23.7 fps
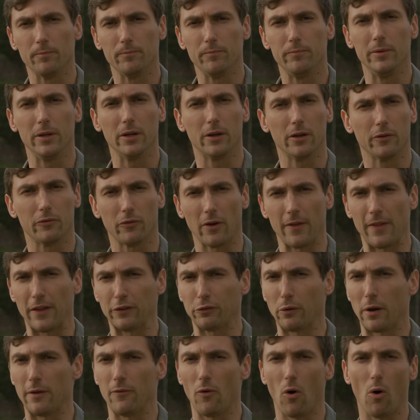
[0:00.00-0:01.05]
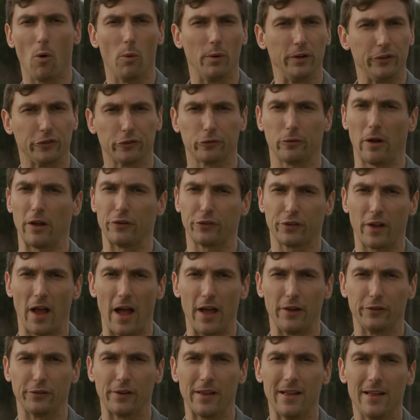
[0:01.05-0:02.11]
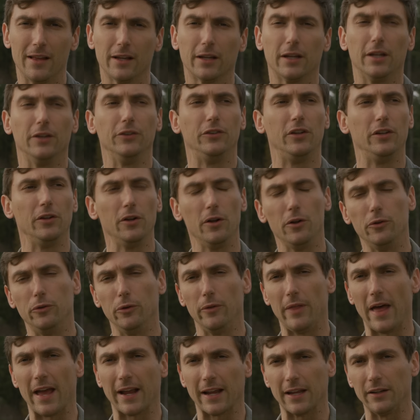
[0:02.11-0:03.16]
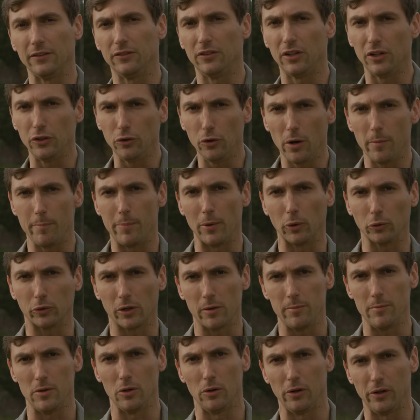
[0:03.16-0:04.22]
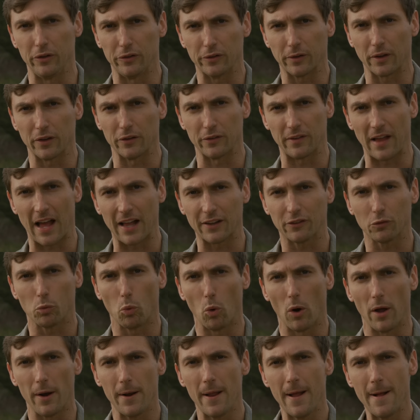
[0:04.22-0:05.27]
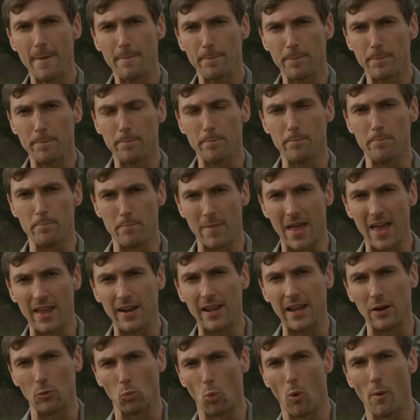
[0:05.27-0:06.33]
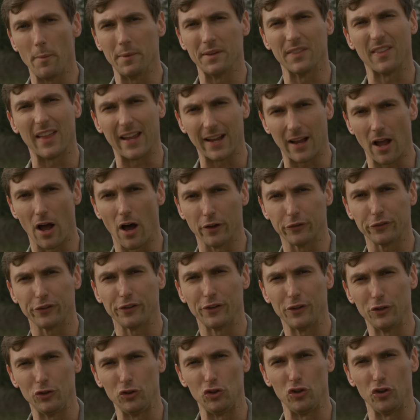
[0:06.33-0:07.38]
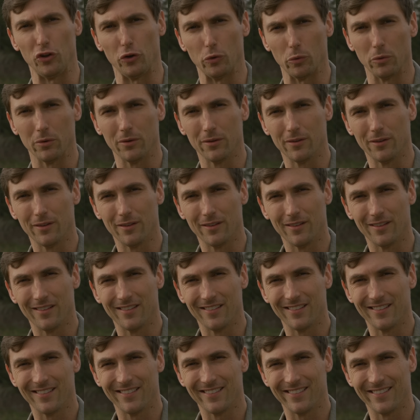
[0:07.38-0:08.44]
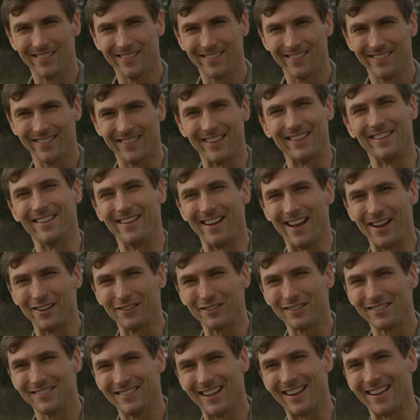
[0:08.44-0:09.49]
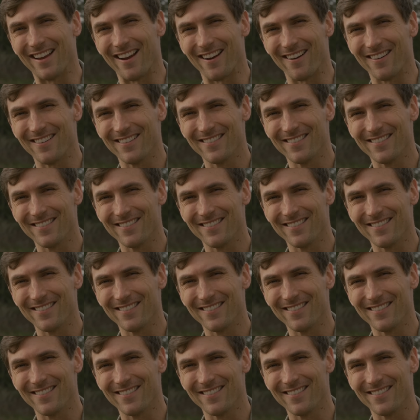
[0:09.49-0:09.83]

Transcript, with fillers: Be a good friend. That's what I've always stressed, guys. Continue to do that. Continue to build communities because that's what men and women like us do. Thank you guys. Take care.